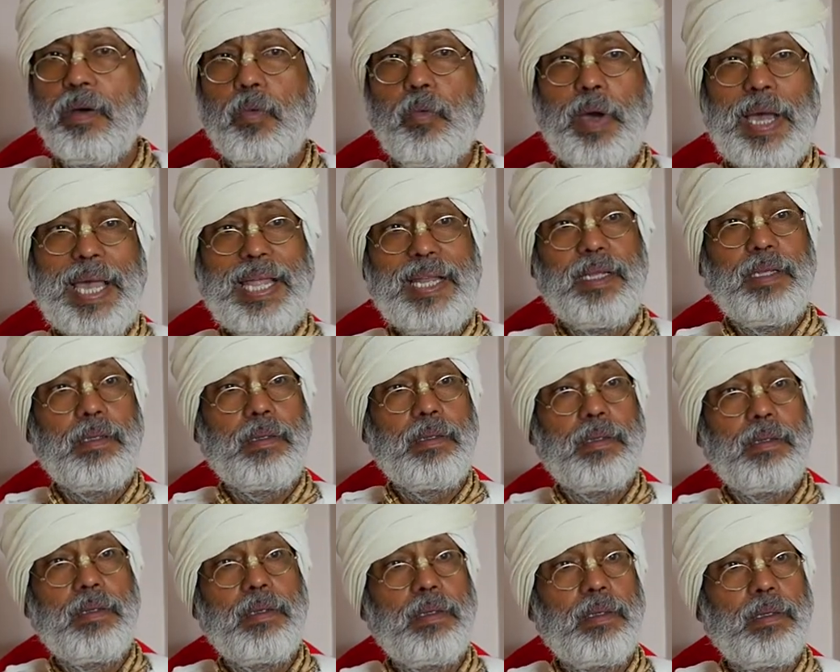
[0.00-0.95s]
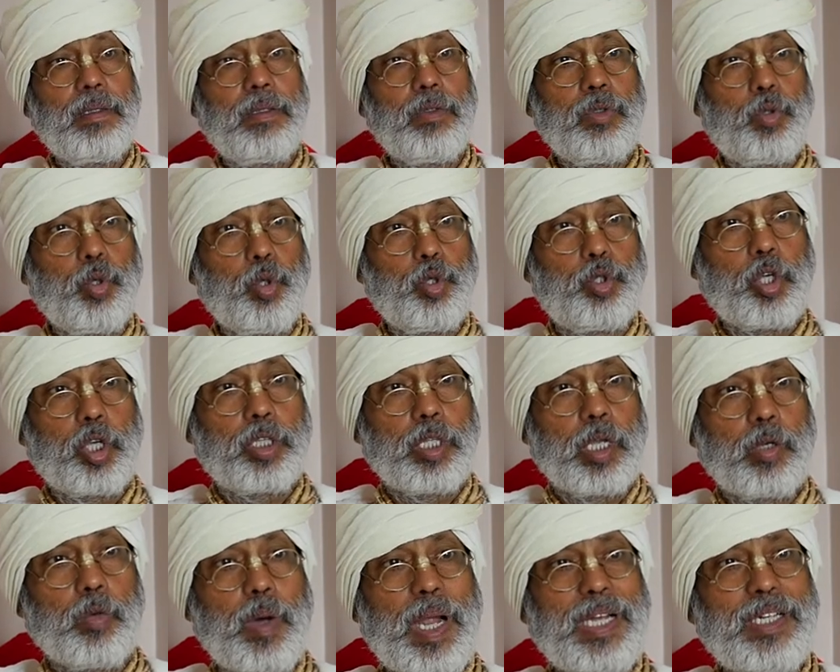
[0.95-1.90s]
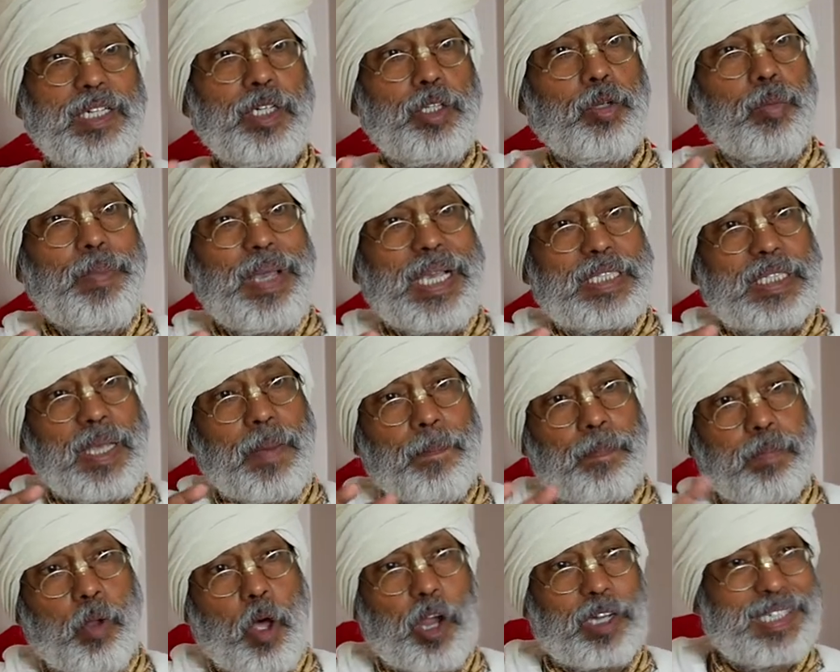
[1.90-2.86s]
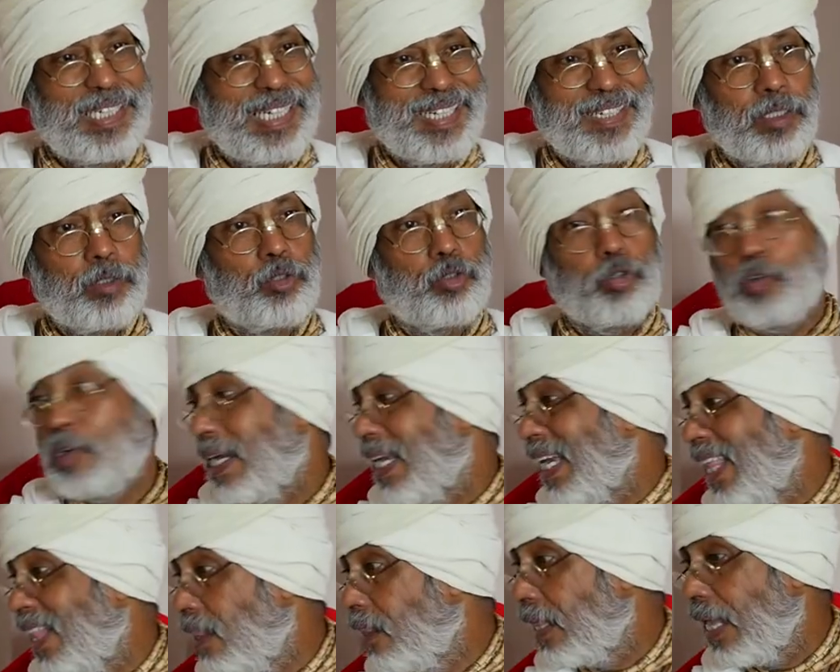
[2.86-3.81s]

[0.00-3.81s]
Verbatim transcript: When Duryodhan wanted to make some plotting to kill